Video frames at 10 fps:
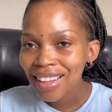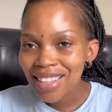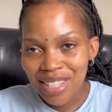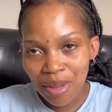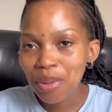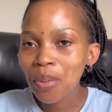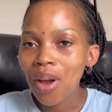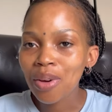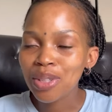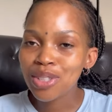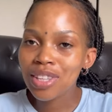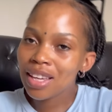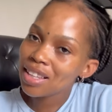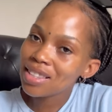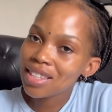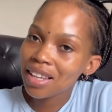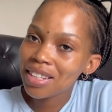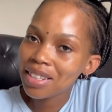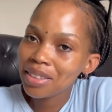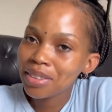Tell me why I went to the kids
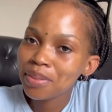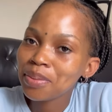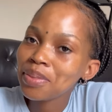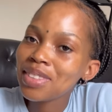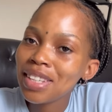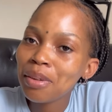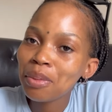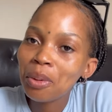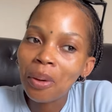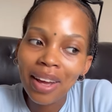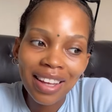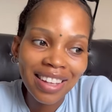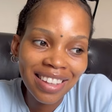section. Tell me why.